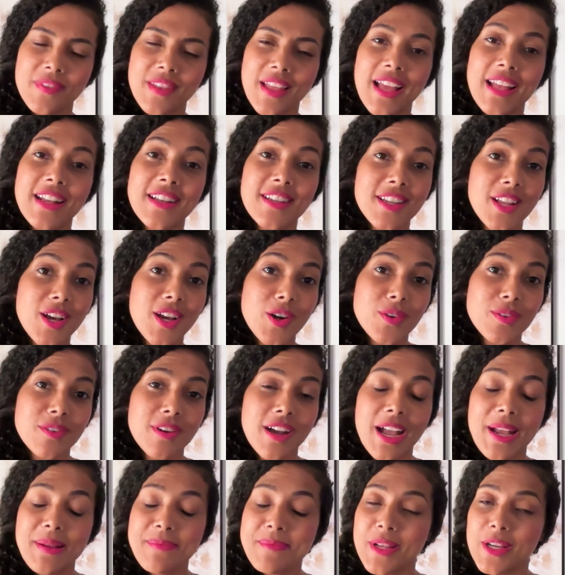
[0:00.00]
And no,
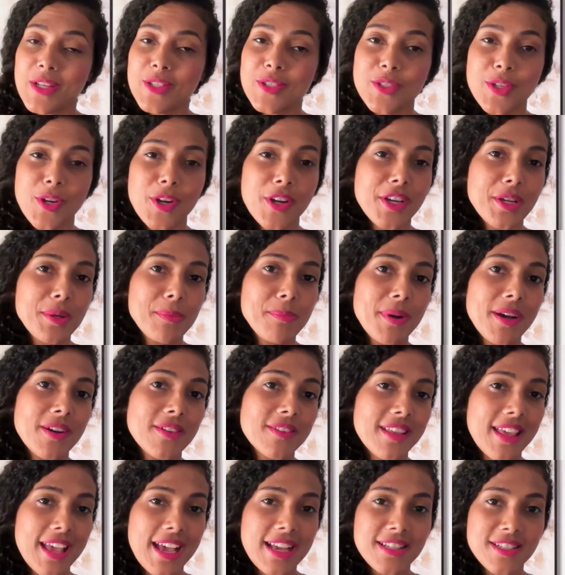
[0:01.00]
I'm not talking
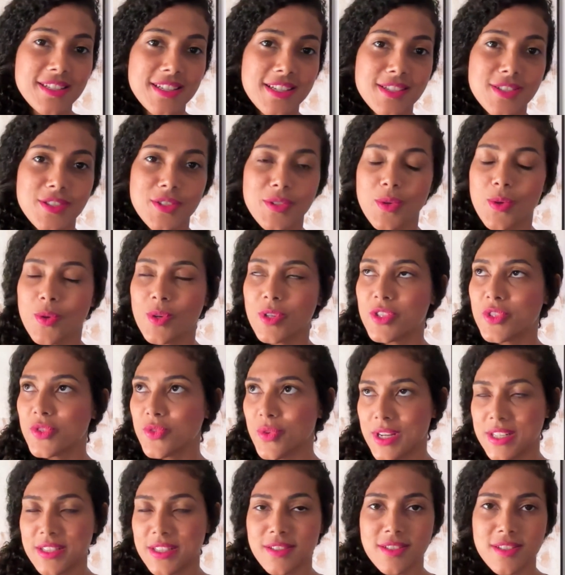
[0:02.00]
about gadgets or
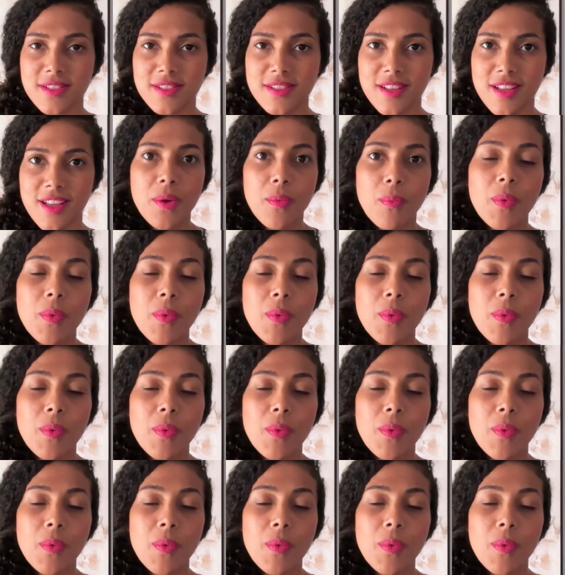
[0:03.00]
trends.